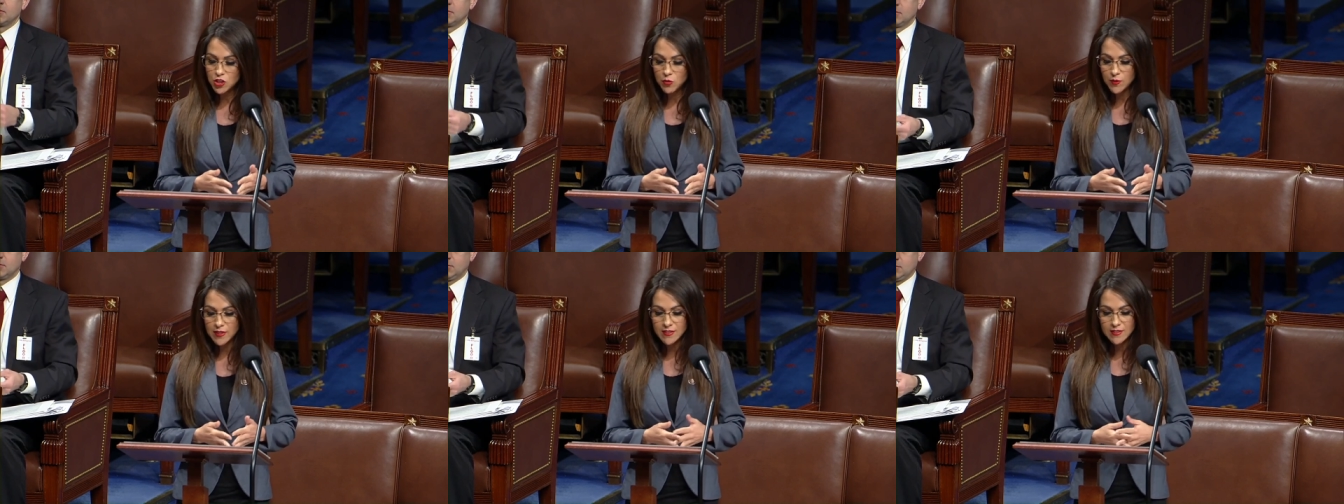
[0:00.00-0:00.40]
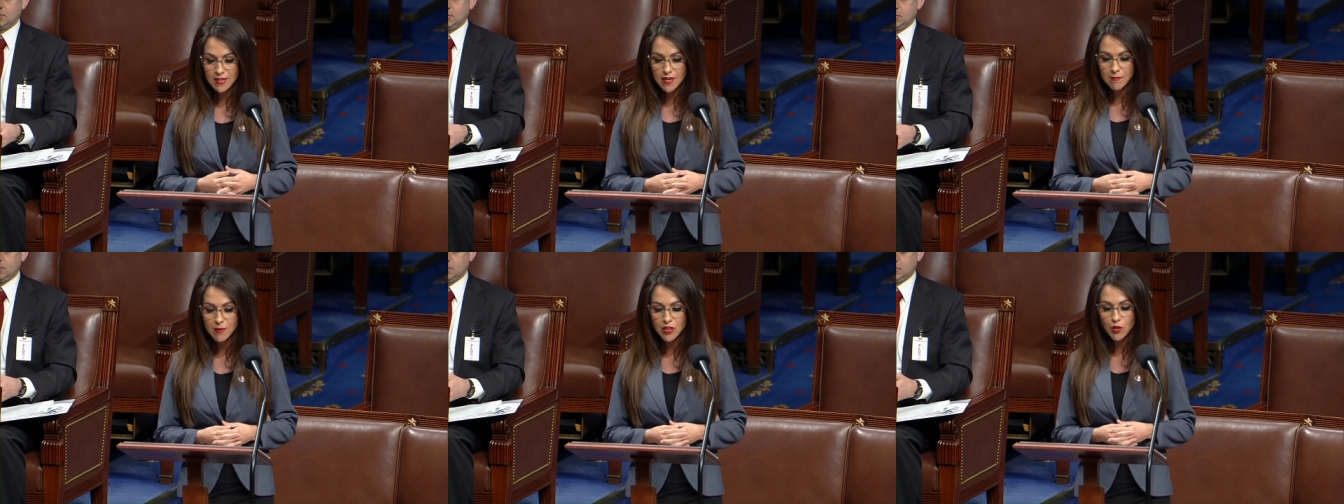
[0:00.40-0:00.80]
to
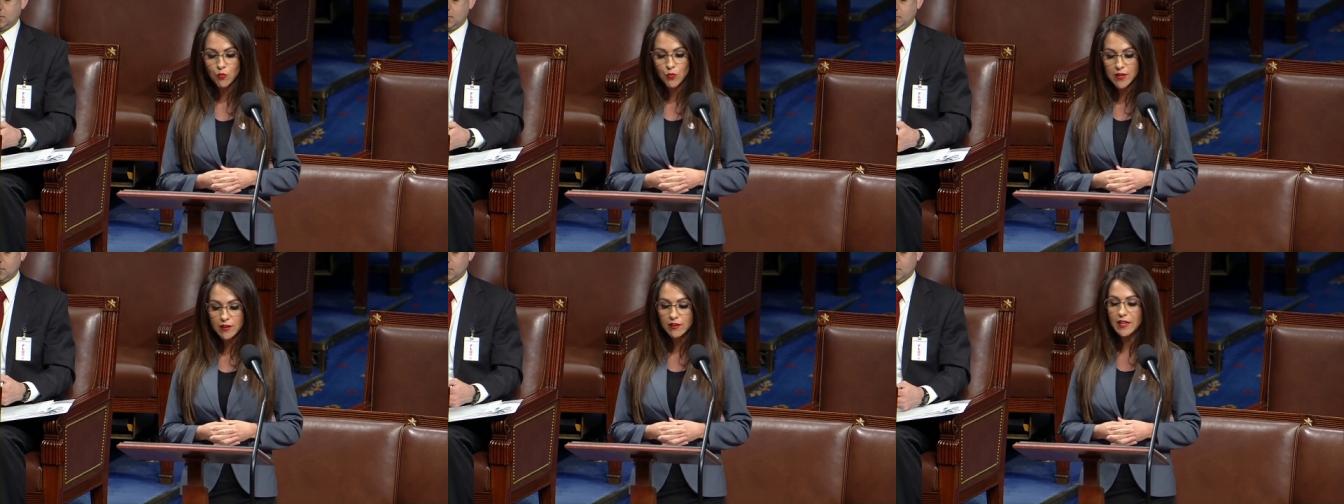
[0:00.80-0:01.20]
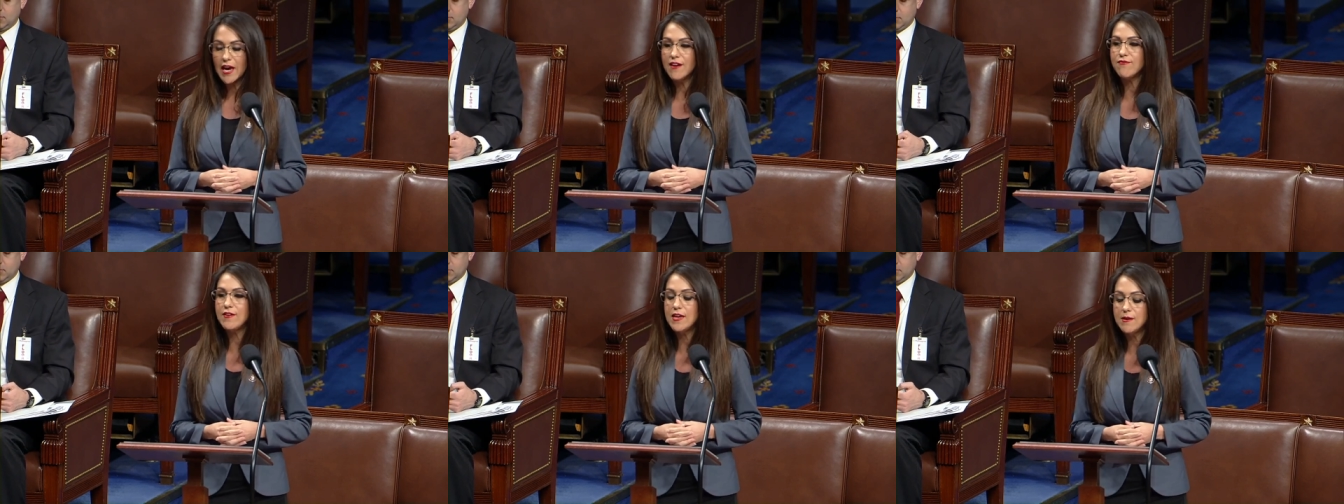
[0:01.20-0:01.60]
examine the real
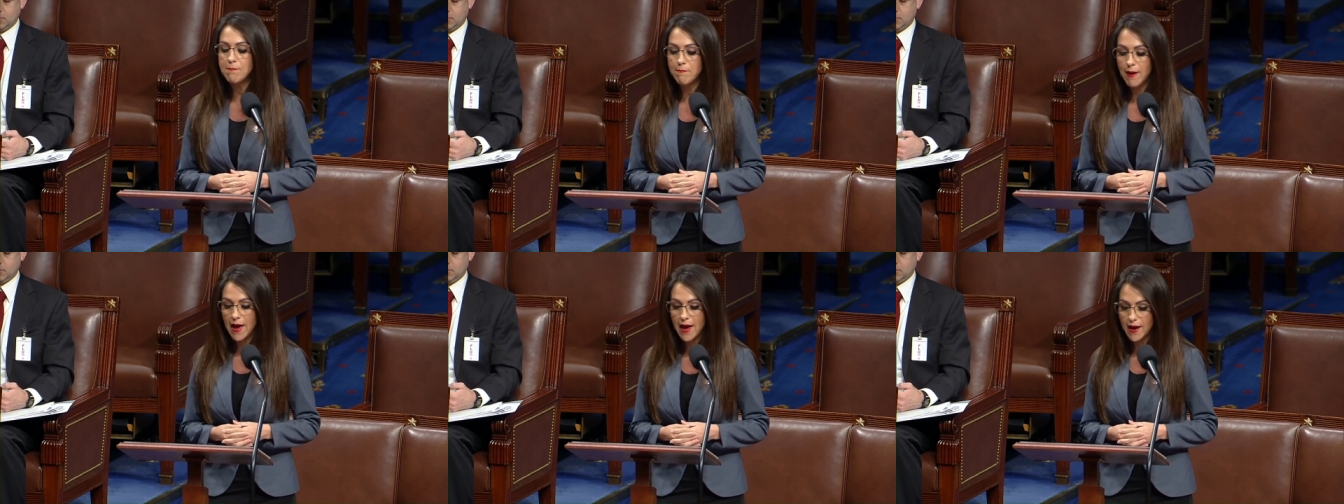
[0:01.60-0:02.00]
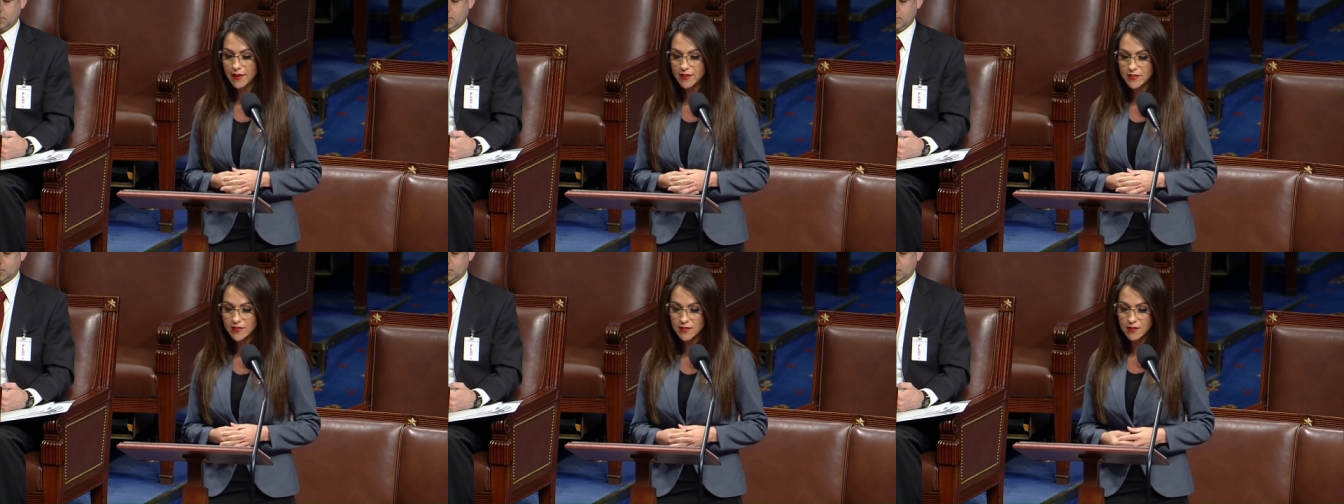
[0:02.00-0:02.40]
life
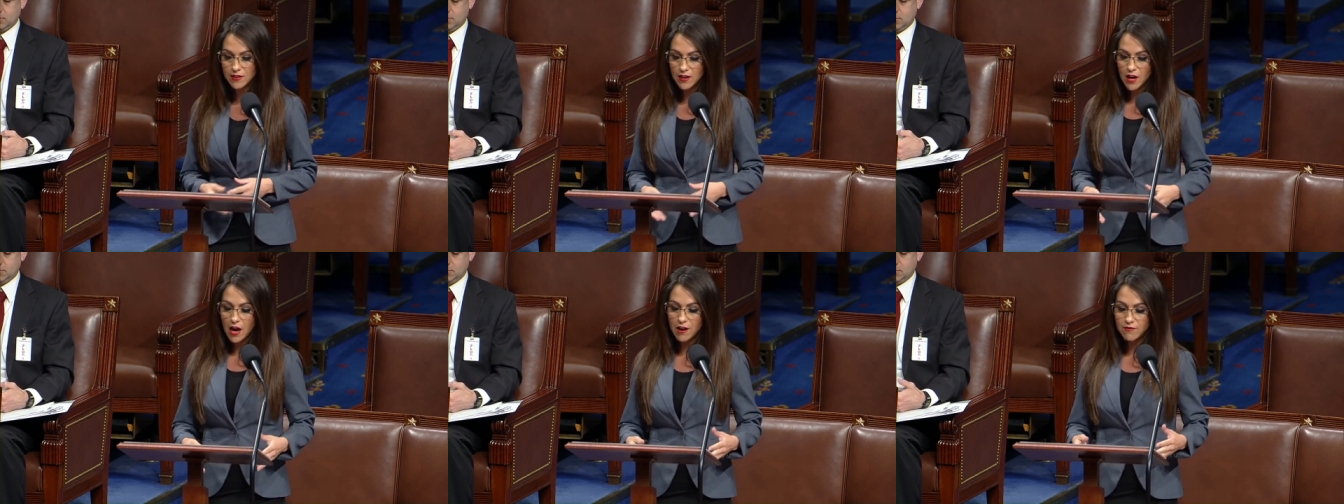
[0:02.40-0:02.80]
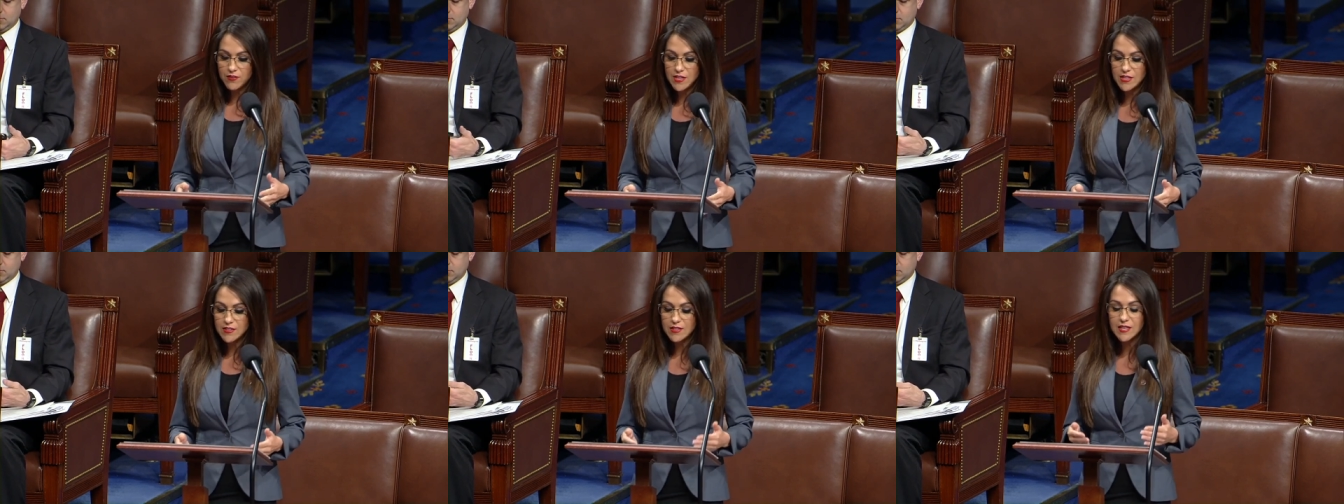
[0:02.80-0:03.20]
impacts of
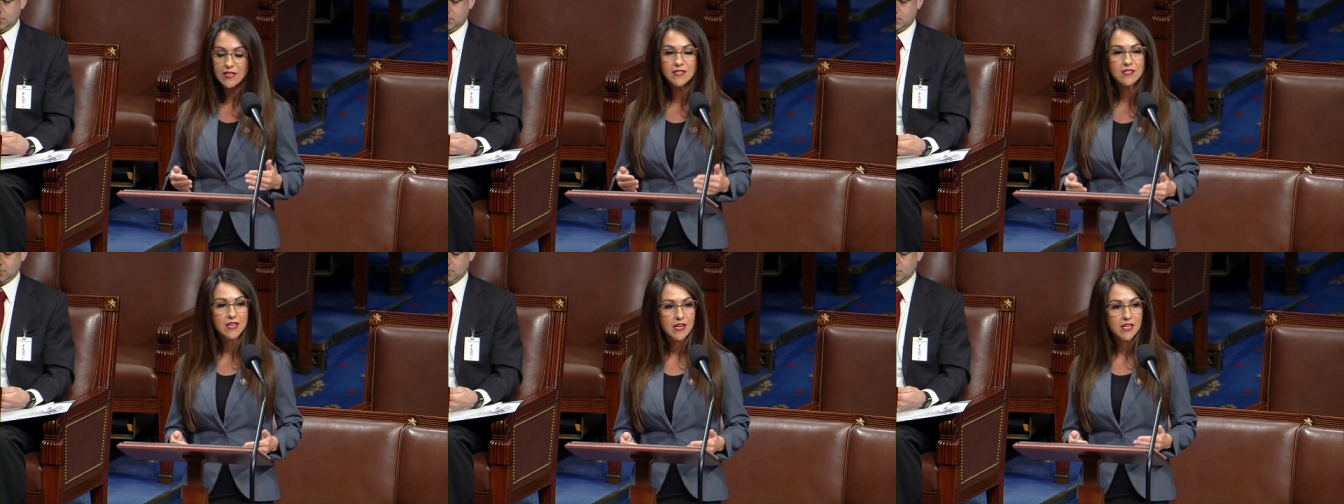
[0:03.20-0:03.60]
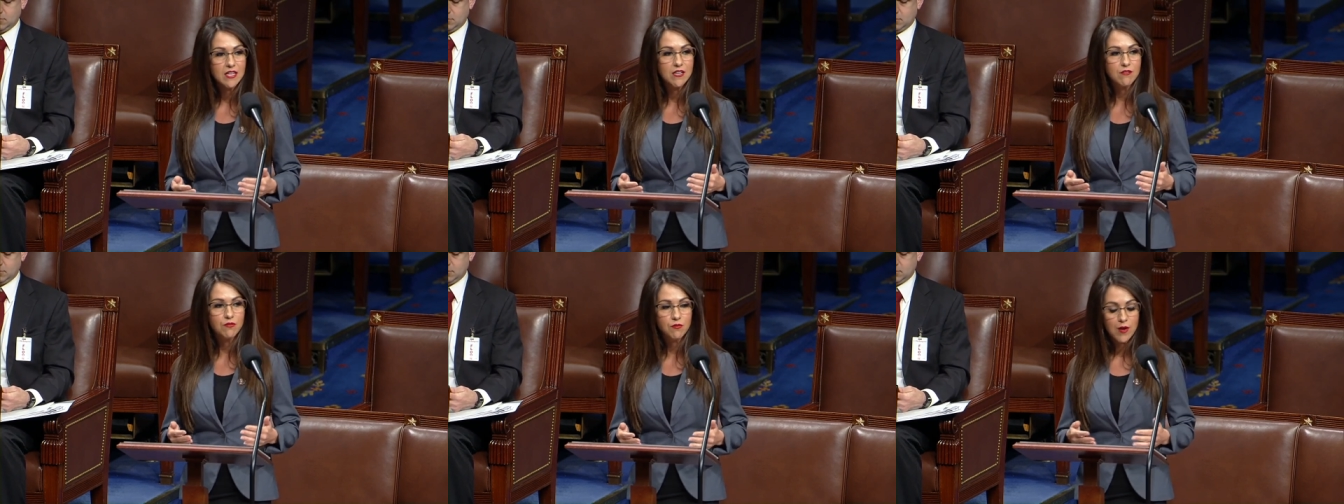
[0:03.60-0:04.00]
these
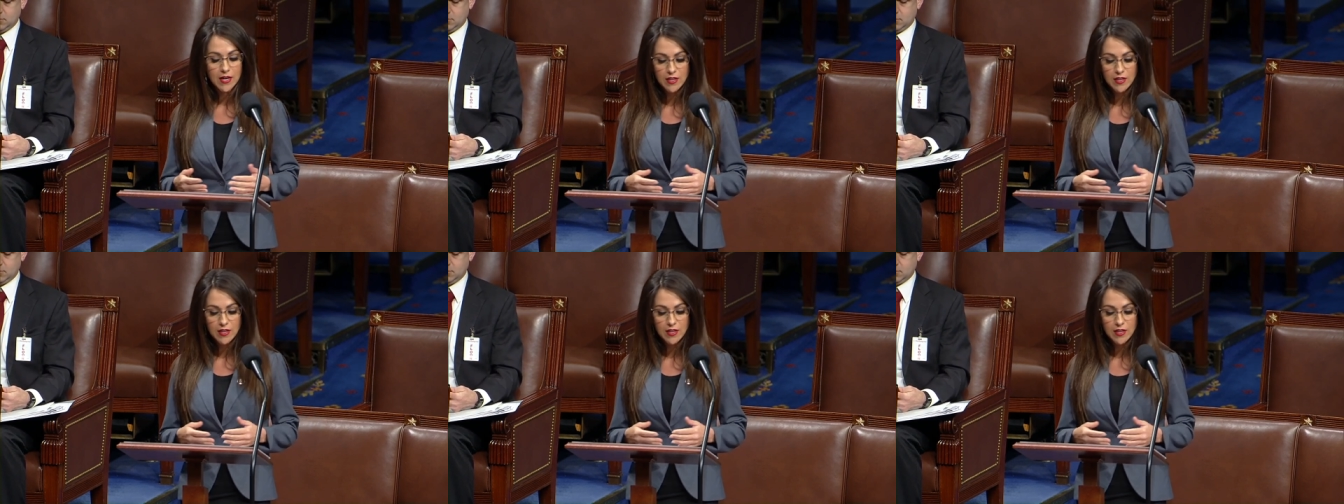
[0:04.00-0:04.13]
executive